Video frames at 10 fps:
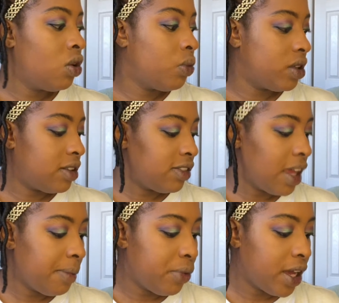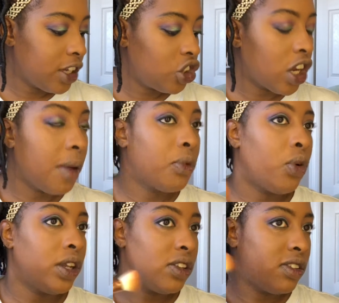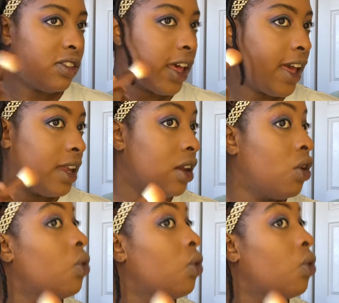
With the same brush, I'm going to set